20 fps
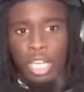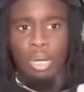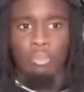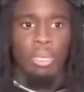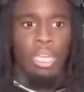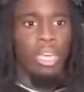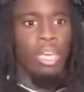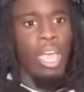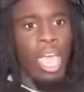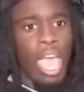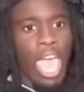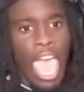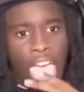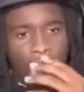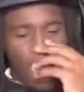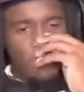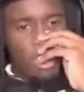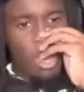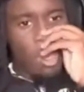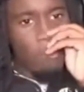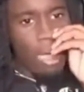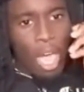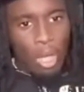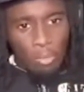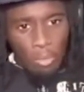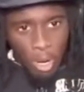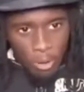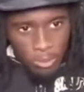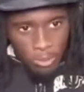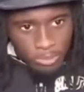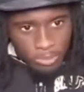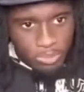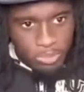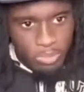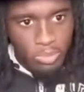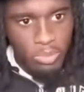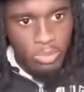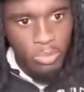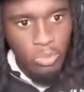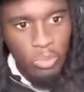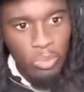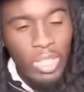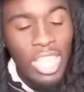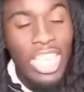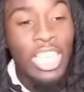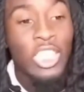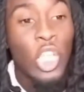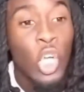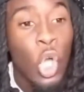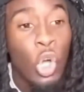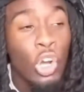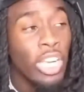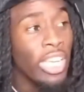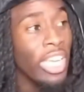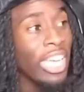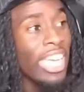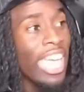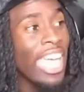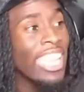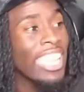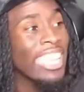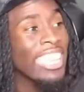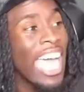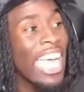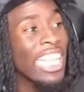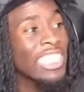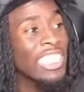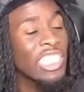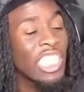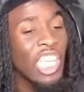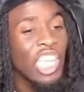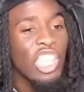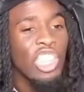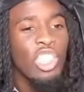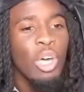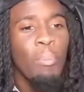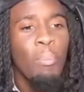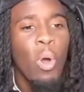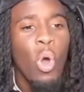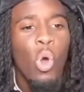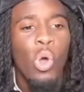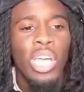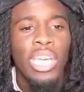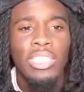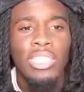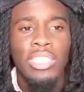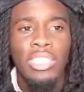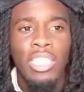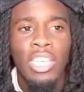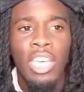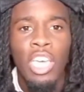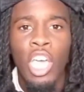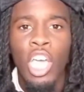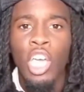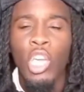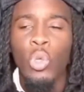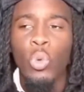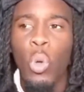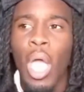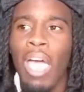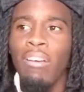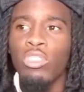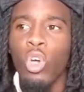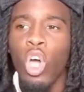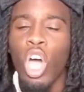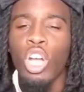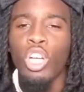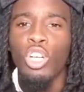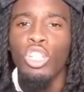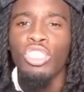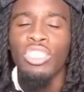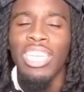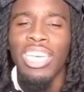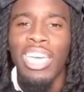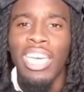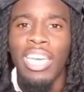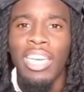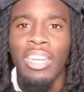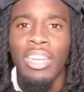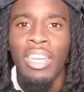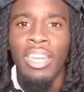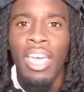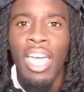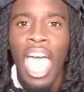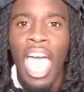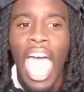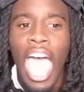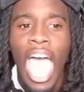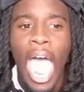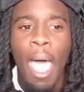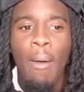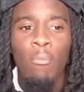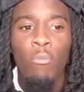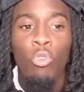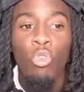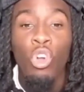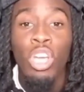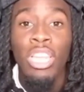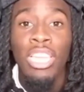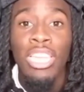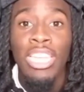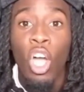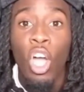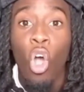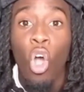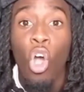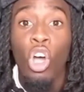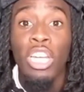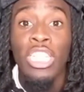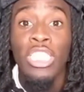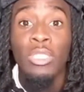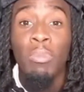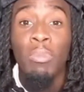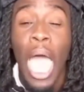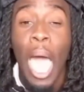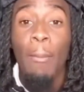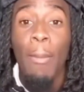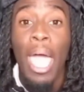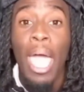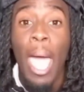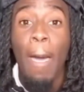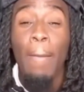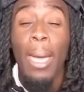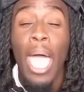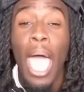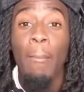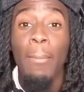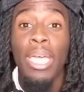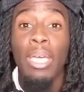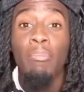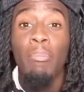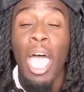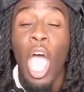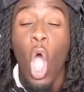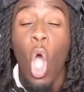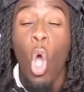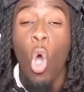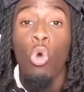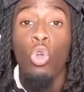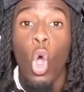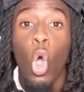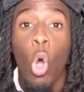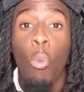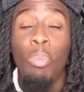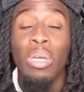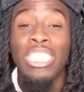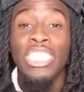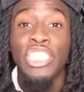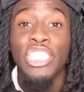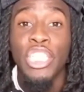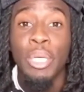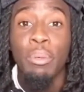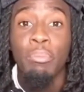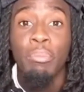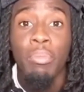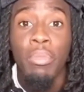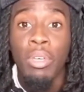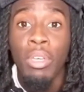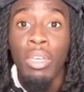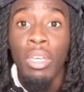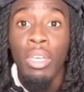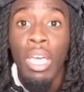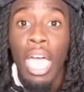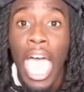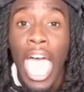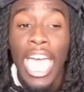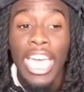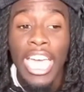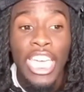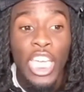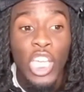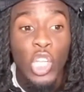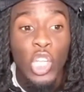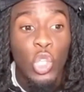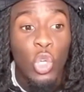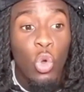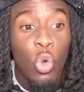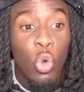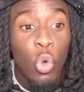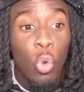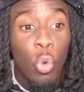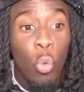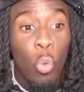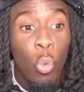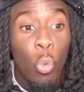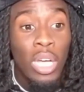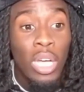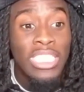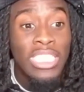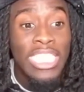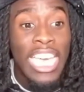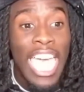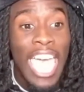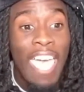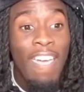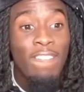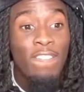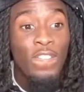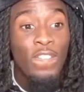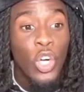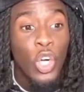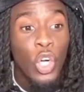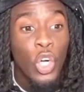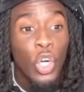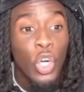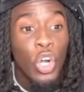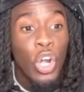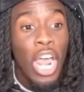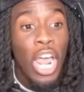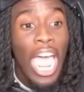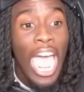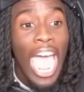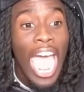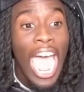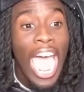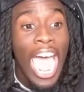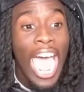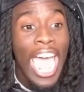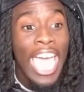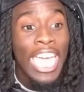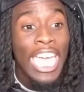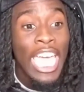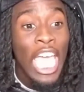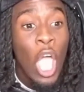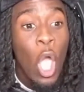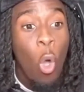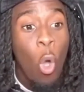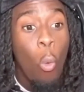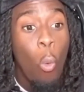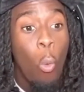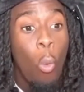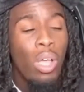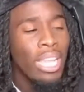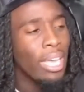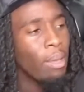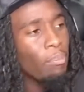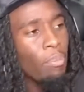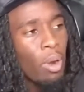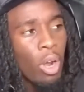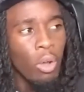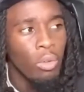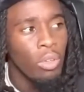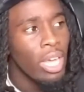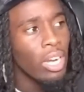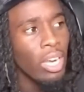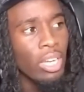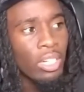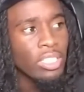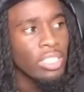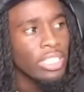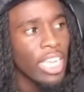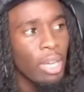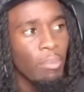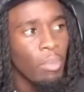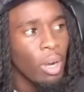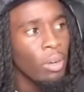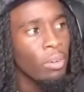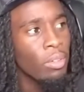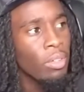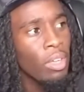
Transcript: be a heavy amount, bro. So go to Kick, and that's the point. You have to understand. I'm really on this. I'm I'm, I'm in my own open gym. I can do whatever I. Like, bro, you gotta understand, bro.